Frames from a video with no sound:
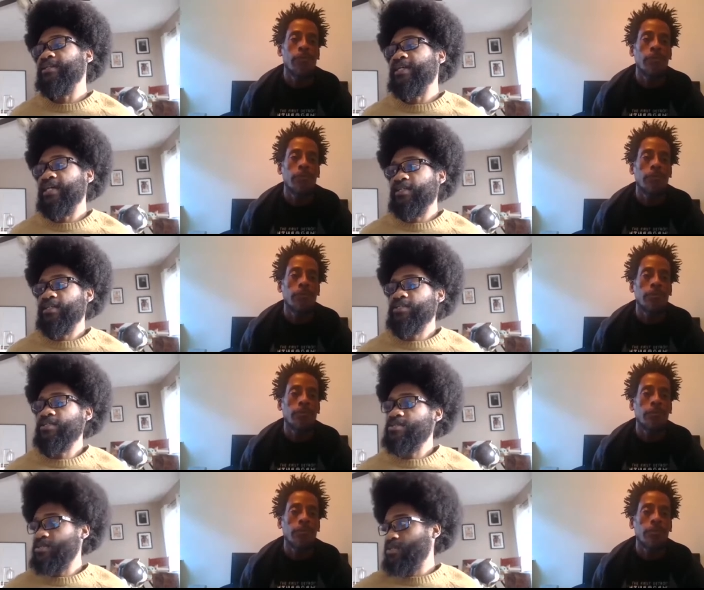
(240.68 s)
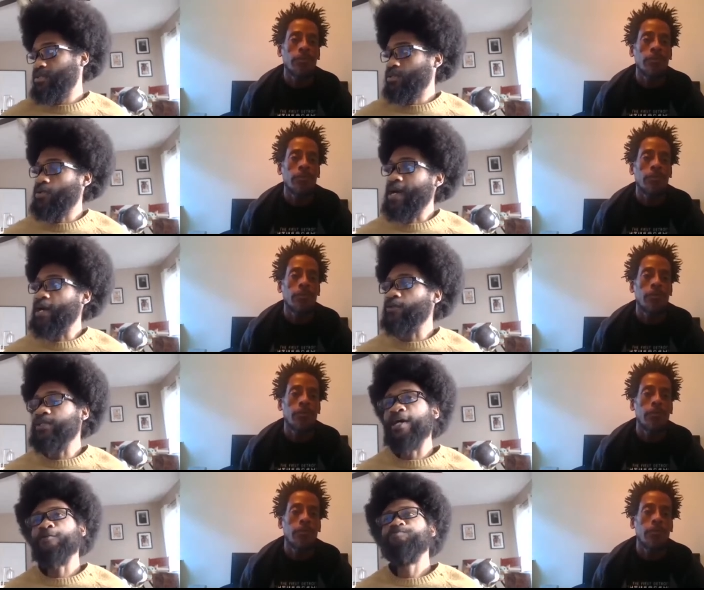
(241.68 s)
Speaker 1: that is you know out
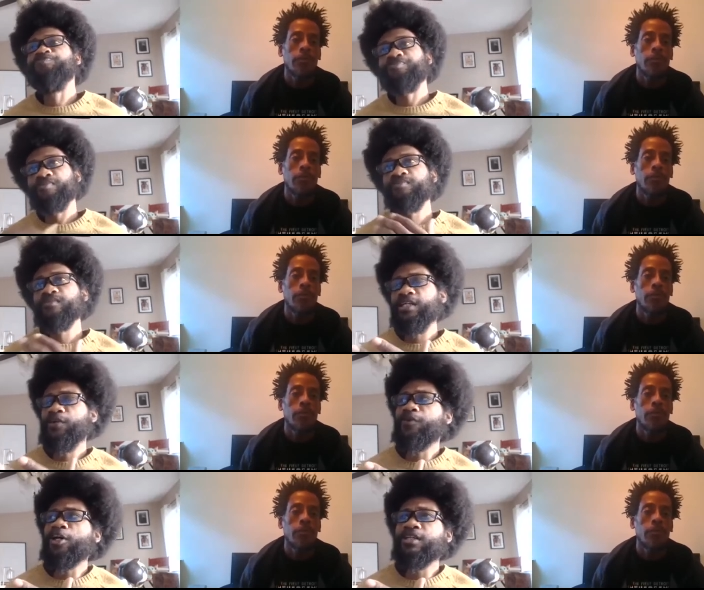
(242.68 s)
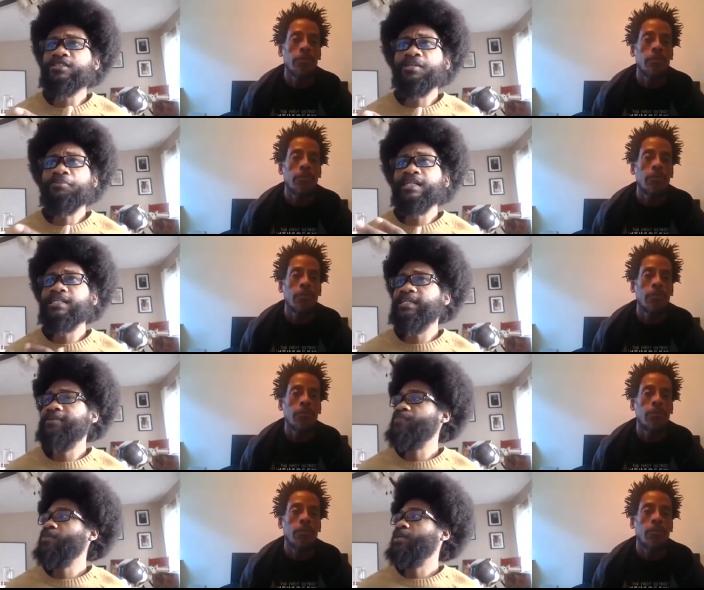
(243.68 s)
now in regards to melanin
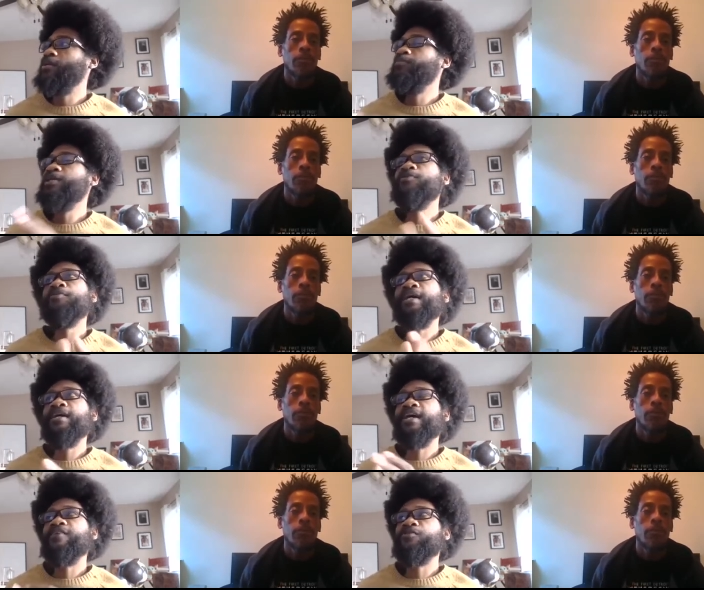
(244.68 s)
people may have a